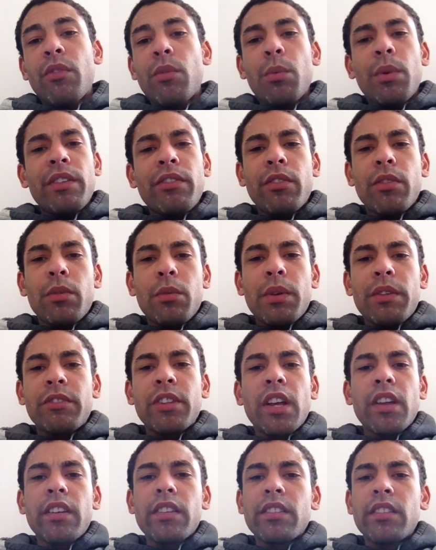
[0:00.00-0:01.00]
We've
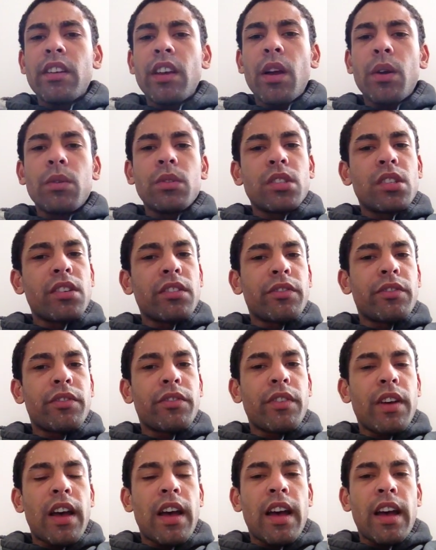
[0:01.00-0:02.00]
done loads
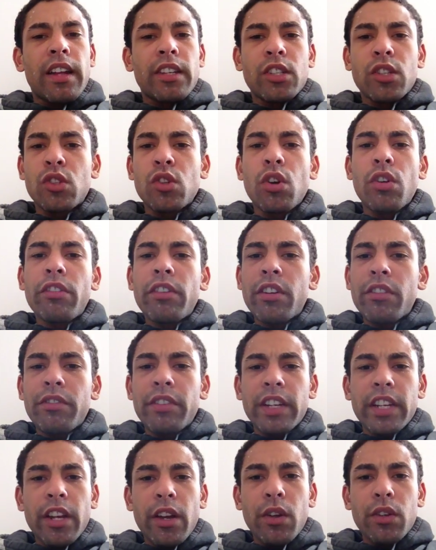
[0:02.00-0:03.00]
of tutorial
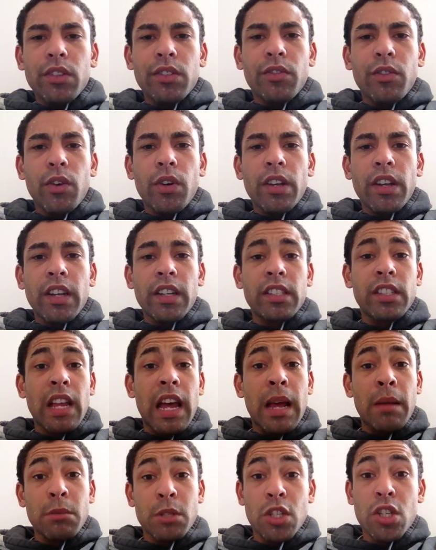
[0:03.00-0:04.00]
videos for you,
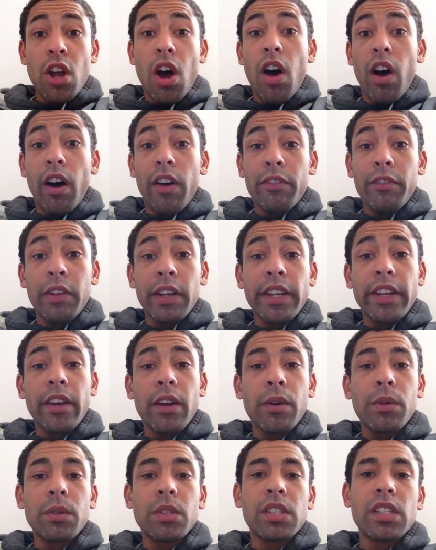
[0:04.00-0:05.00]
start off
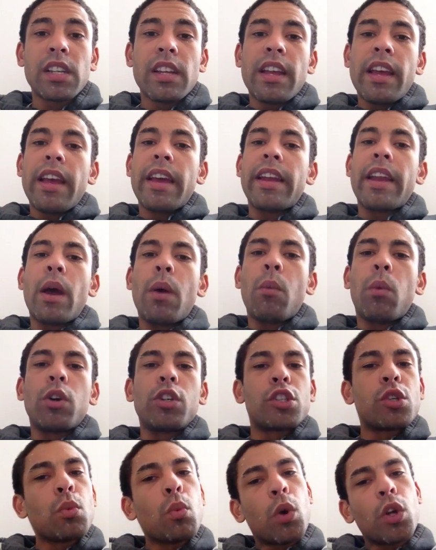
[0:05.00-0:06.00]
videos, and
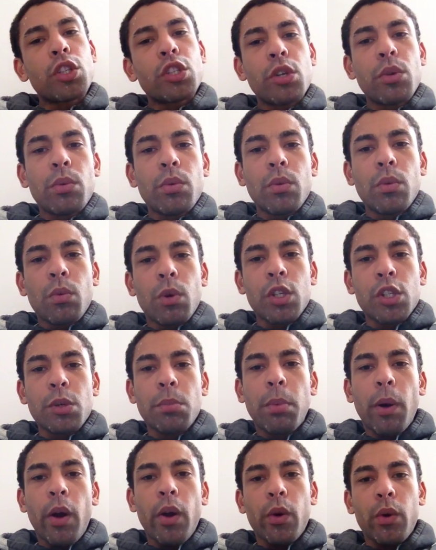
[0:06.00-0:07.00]
once you
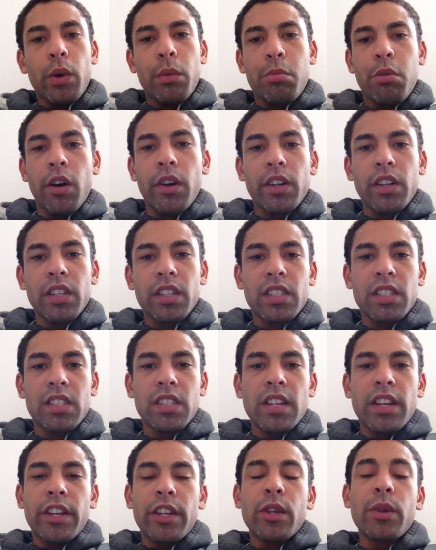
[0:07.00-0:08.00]
buy all the
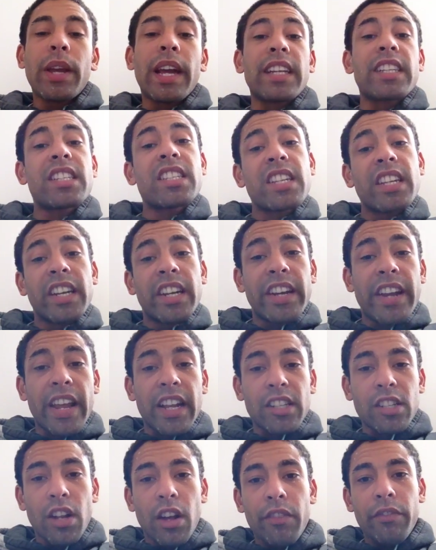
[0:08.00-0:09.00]
products, you get to see the
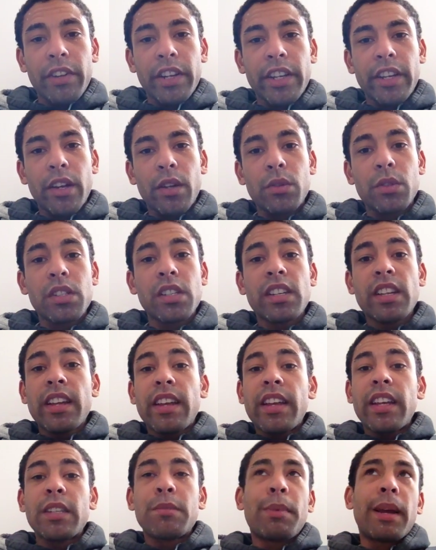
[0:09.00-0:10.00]
next lot of videos.
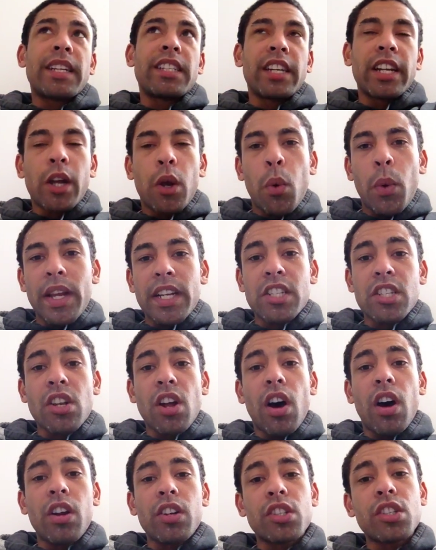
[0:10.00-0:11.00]
It's basically a quick
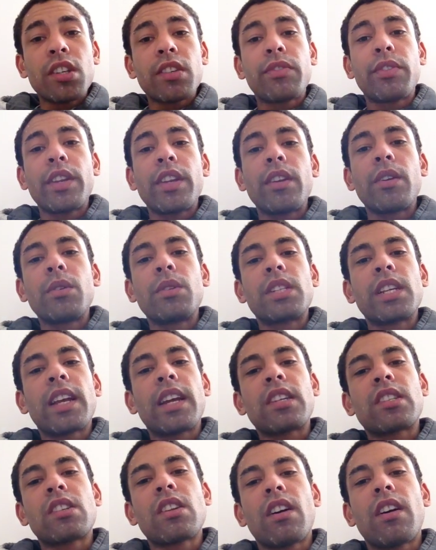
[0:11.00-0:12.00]
start just for you to
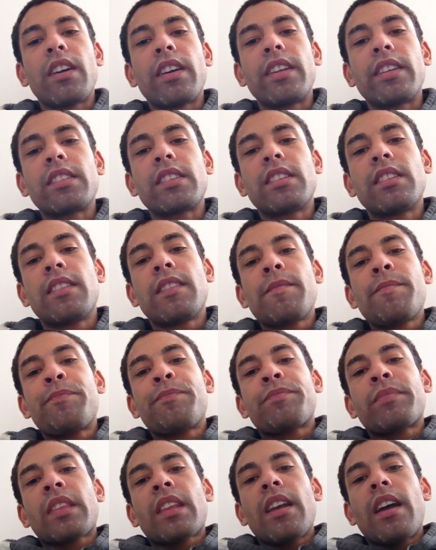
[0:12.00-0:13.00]
get started.
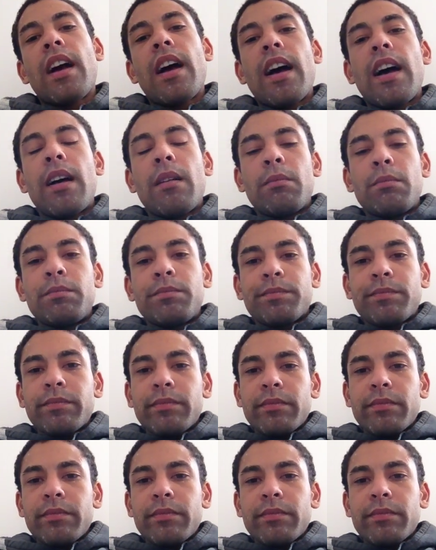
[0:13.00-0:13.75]
And